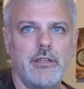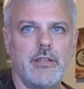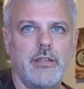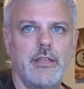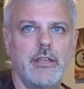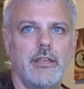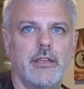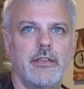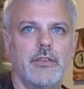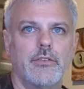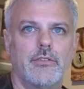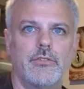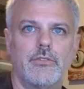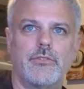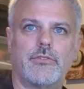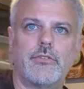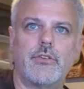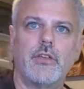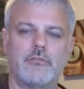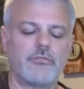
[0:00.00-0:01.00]

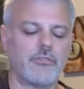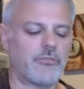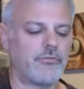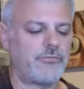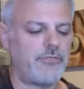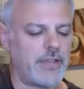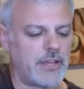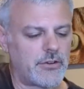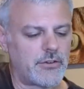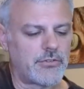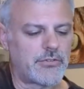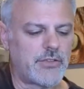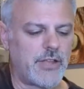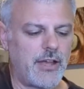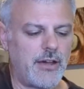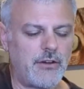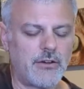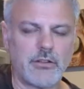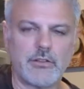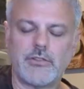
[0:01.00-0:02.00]
is for
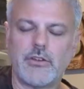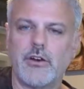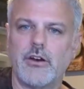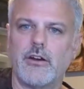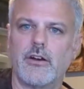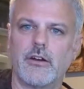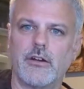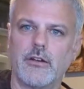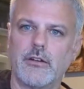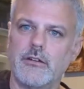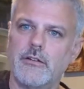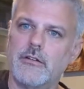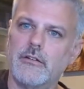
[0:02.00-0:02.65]
fingerstyle guitar,